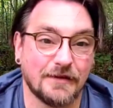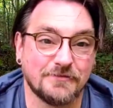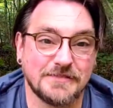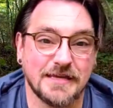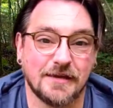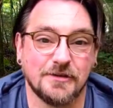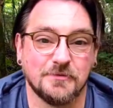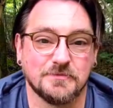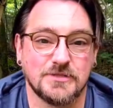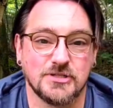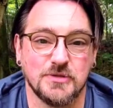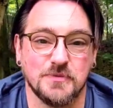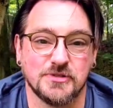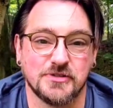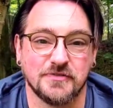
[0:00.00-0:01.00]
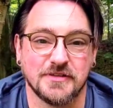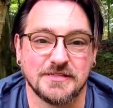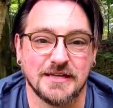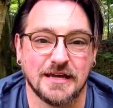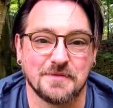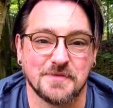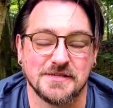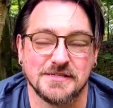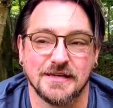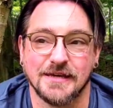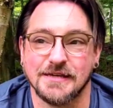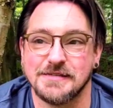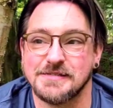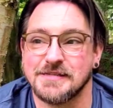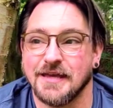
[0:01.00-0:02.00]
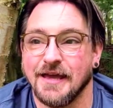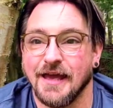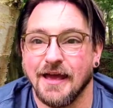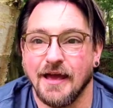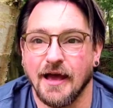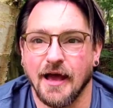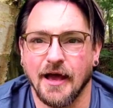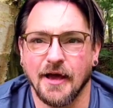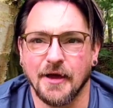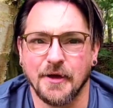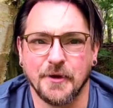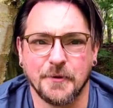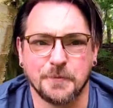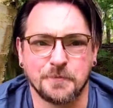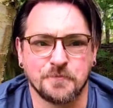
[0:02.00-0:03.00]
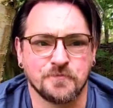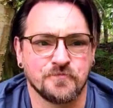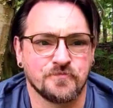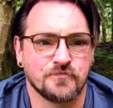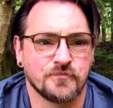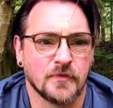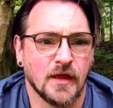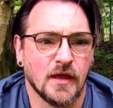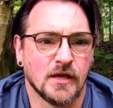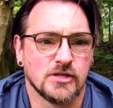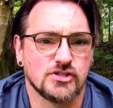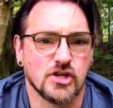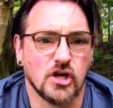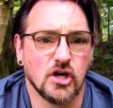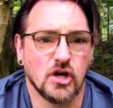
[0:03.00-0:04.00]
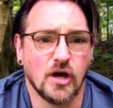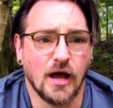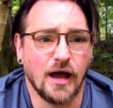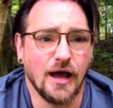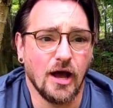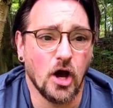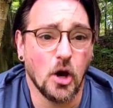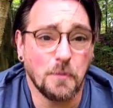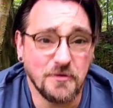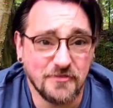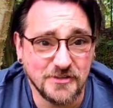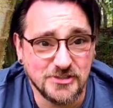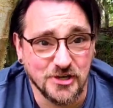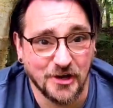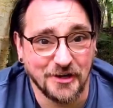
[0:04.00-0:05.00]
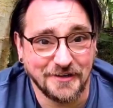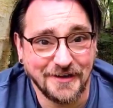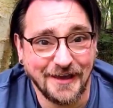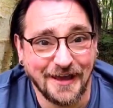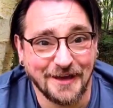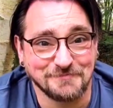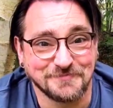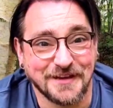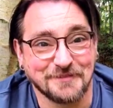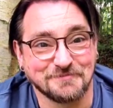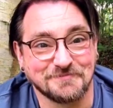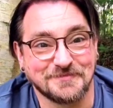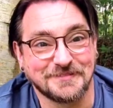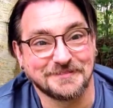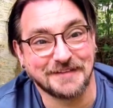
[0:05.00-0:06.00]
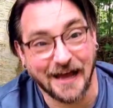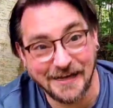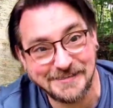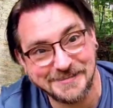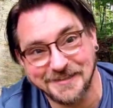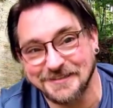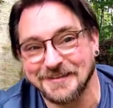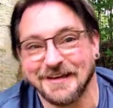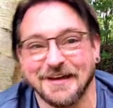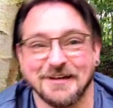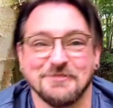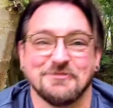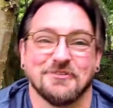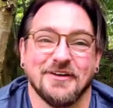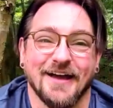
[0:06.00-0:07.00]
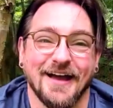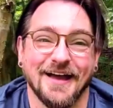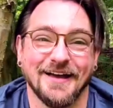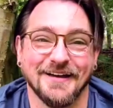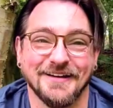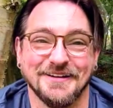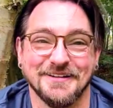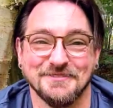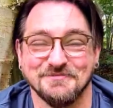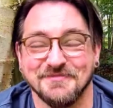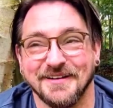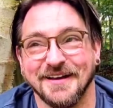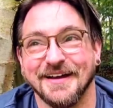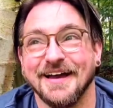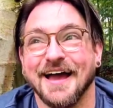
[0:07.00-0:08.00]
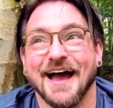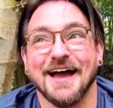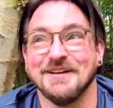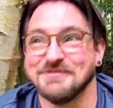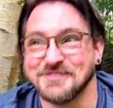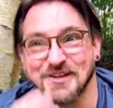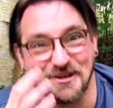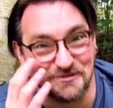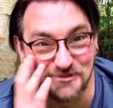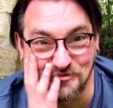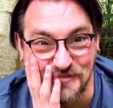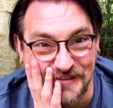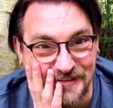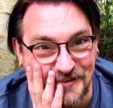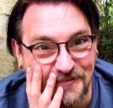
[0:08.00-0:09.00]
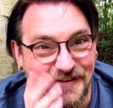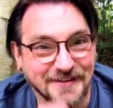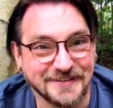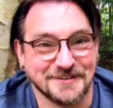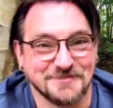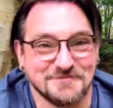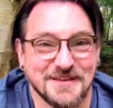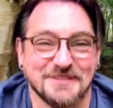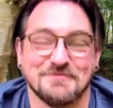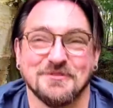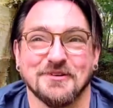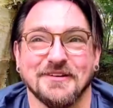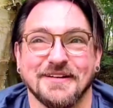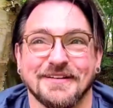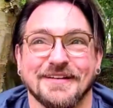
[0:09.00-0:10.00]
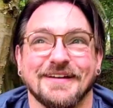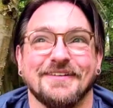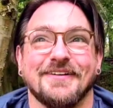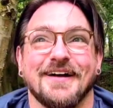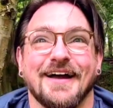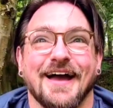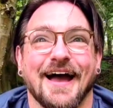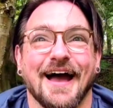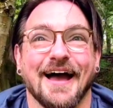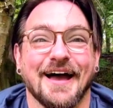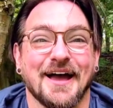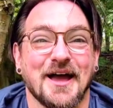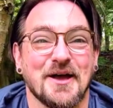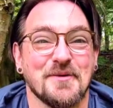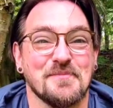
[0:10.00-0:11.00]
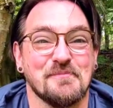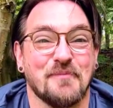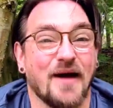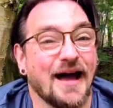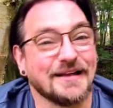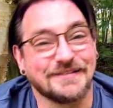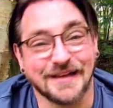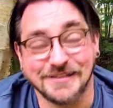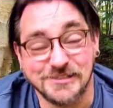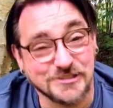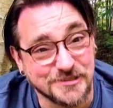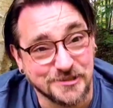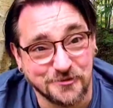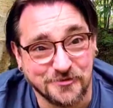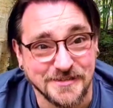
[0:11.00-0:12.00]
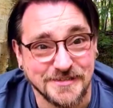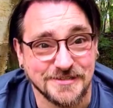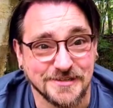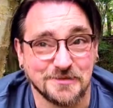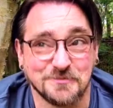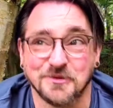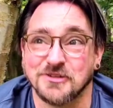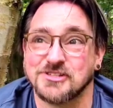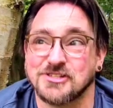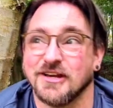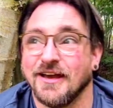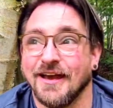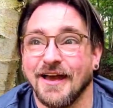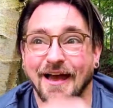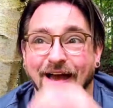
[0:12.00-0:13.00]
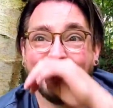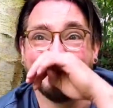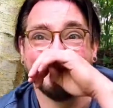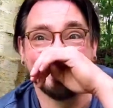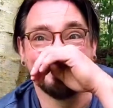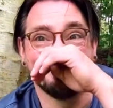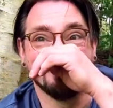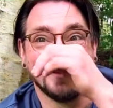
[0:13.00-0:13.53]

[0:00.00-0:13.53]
taken up too much of your time as it is. So I hope you've enjoyed it. I certainly have. I'm sorry, I'm just really aware that I'm grinning now. But I just love this so much. I